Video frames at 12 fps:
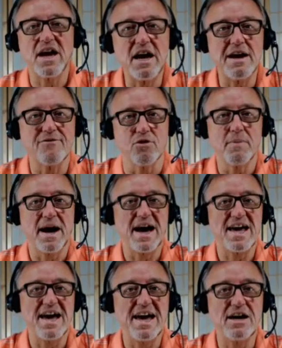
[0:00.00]
ever buy
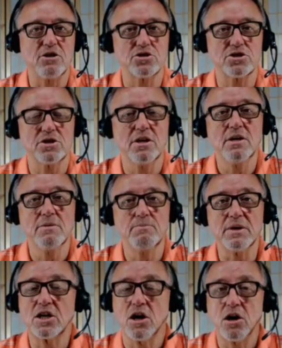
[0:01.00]
a house
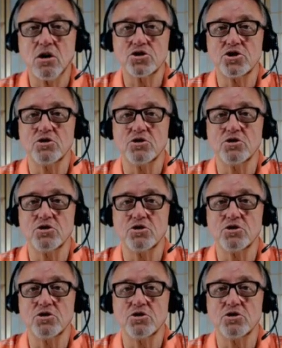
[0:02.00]
because